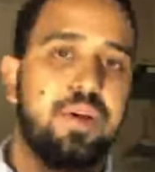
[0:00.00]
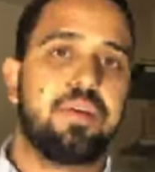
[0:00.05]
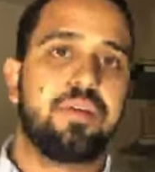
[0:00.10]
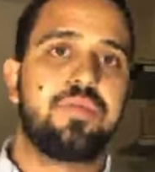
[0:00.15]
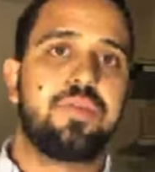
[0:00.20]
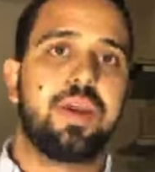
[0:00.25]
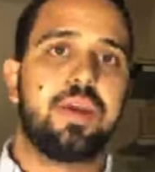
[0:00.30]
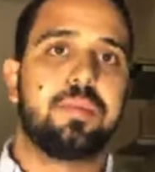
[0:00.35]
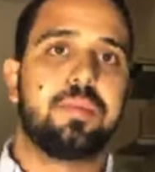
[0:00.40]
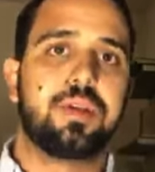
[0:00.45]
of
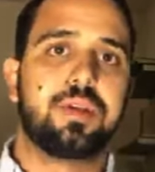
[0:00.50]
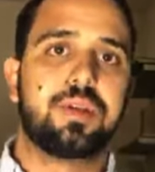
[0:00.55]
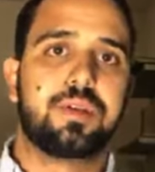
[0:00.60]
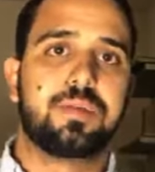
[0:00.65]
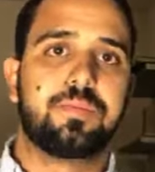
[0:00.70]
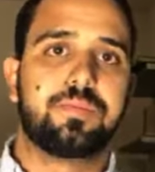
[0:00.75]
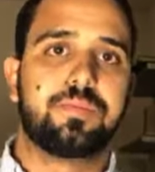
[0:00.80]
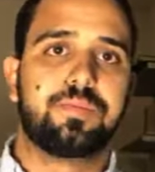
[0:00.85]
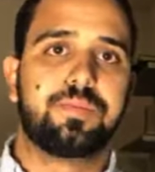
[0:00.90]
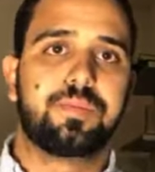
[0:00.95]
Habit, made,
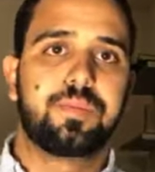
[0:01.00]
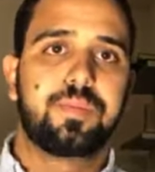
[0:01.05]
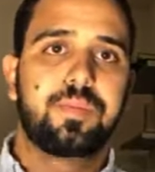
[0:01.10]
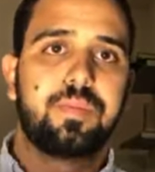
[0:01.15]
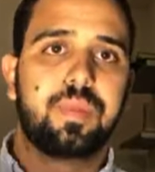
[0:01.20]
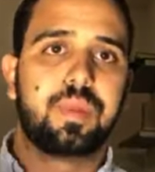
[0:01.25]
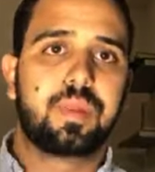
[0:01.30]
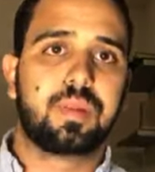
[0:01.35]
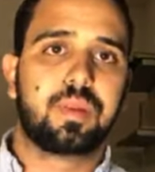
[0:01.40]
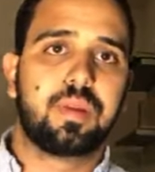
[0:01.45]

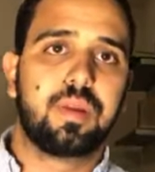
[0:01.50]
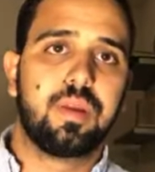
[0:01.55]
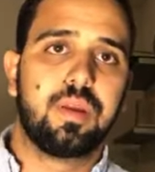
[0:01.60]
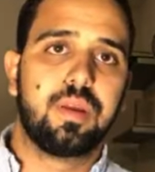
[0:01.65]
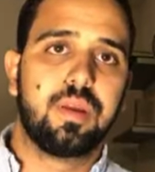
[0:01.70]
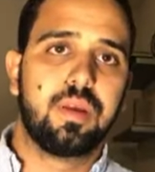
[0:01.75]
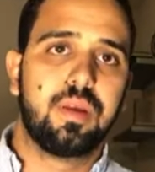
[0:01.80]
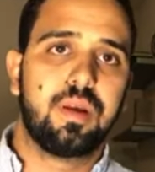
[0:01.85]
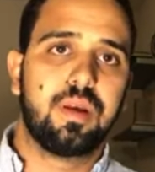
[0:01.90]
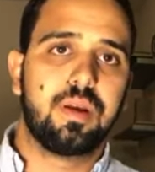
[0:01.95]

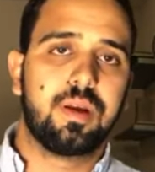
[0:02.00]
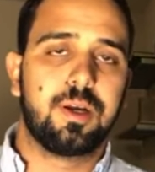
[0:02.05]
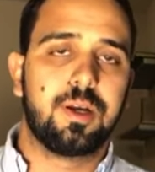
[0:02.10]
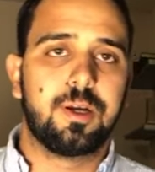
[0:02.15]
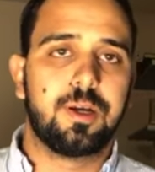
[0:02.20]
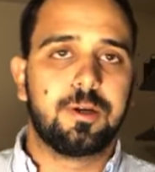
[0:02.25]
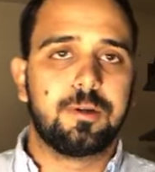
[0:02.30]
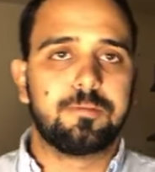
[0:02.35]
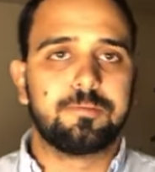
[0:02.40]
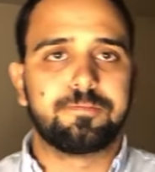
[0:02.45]

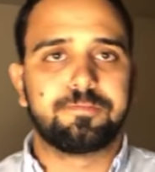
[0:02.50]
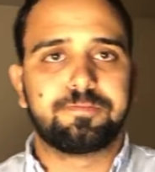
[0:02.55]
excuse